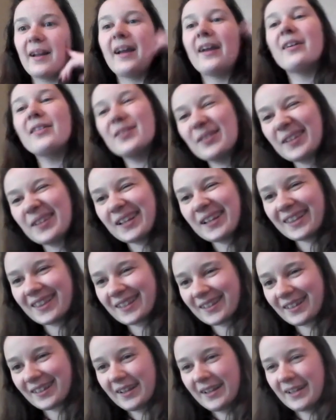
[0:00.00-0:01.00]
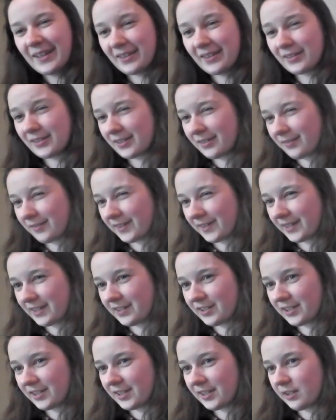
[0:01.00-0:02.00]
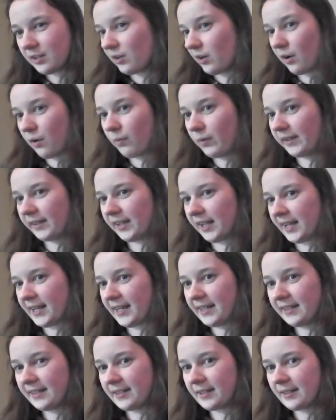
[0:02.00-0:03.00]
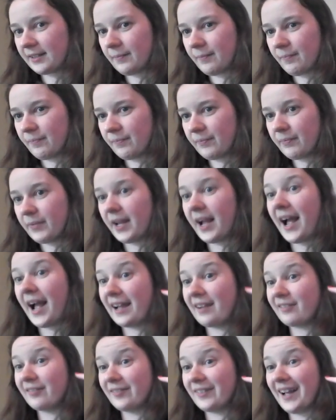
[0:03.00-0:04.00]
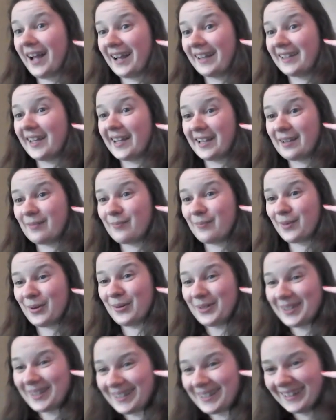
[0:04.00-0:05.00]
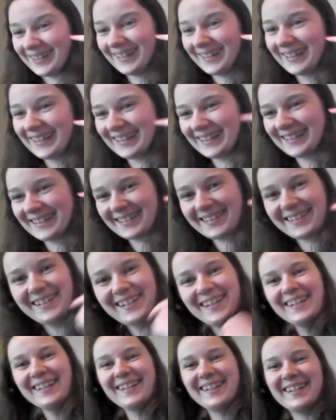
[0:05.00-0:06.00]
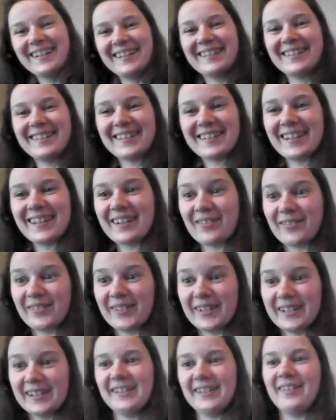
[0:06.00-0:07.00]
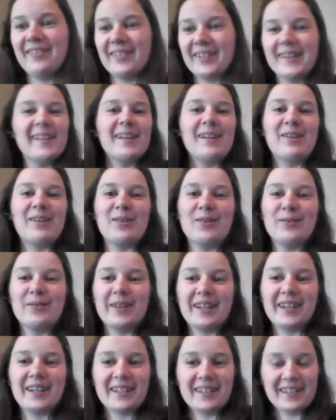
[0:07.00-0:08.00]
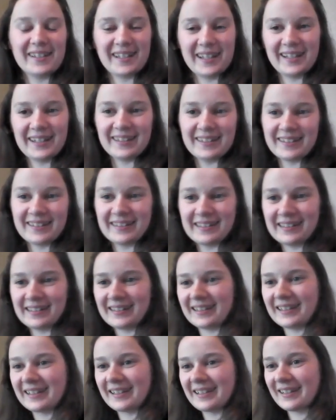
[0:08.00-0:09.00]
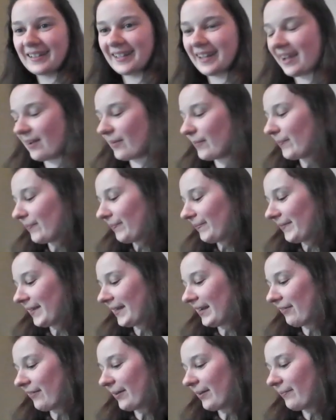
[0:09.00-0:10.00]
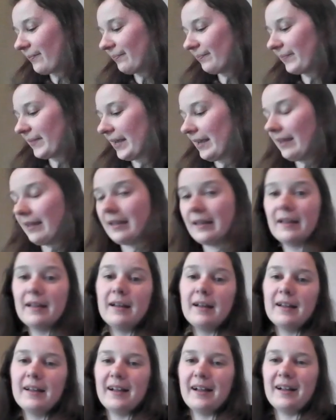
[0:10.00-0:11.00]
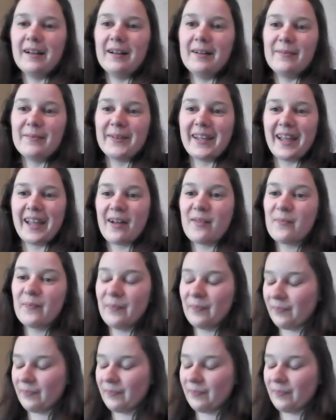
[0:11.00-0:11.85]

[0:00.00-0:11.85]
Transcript: also like that there's the vegan cheese that no one likes, but I like it most. It's just like really, really gooey and it's yeah. Anyway. But yeah.